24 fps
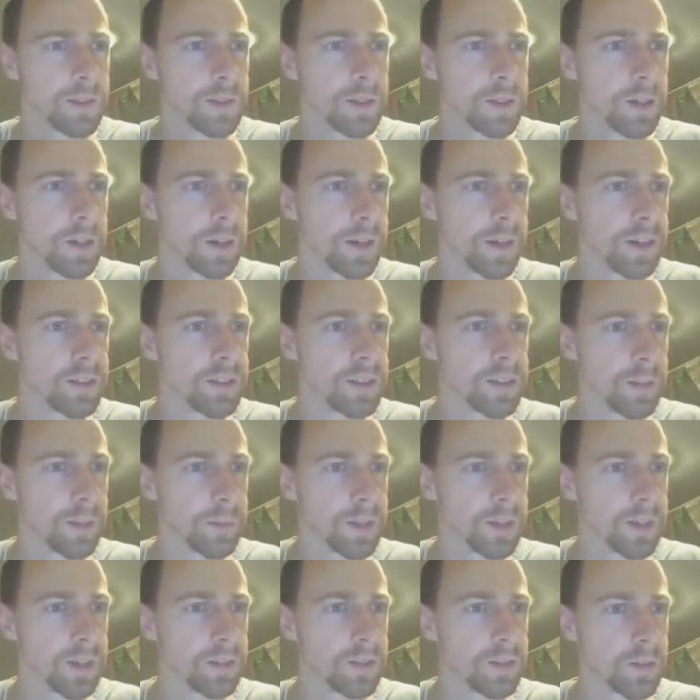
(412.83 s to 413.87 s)
Oh no, actually I'm
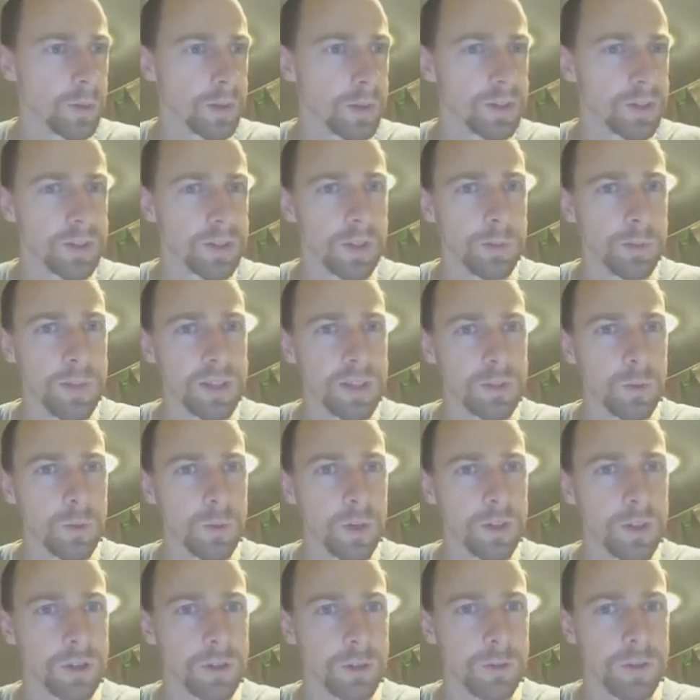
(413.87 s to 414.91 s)
going to switch to the magic
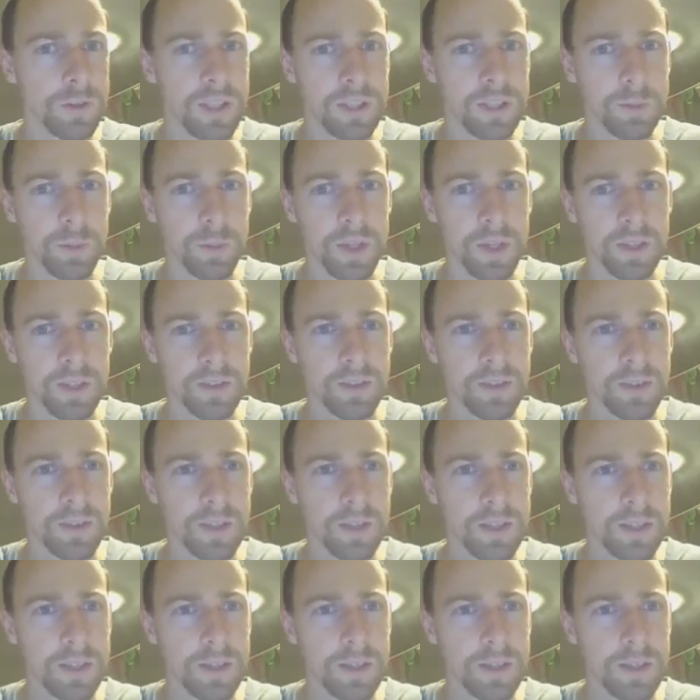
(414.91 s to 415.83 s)
wand tool for these bits.